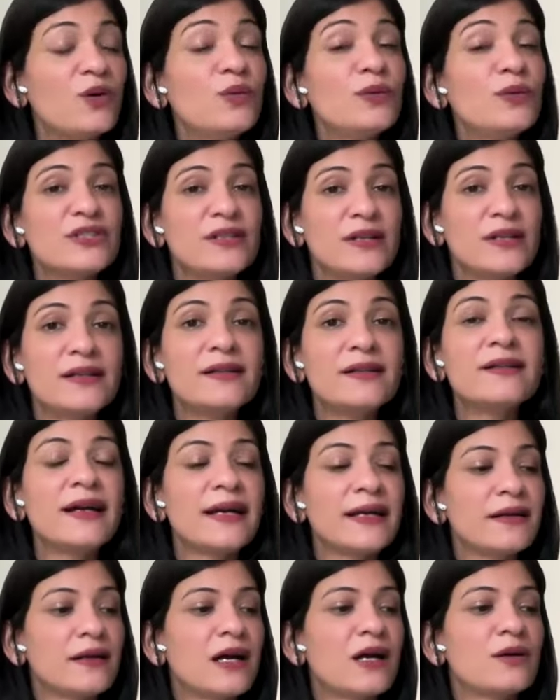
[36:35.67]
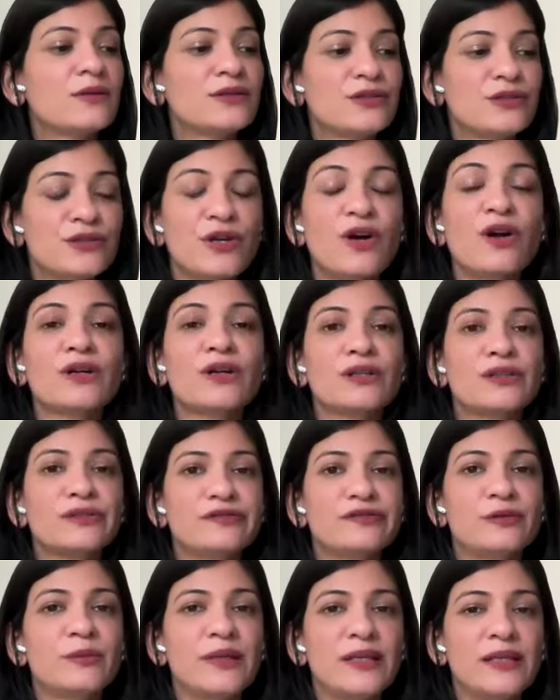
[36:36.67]
Or which layer right now is
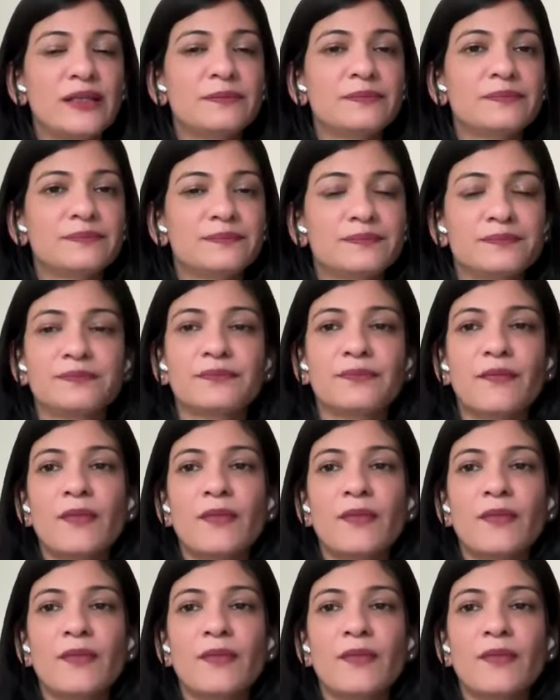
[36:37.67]
stronger for me?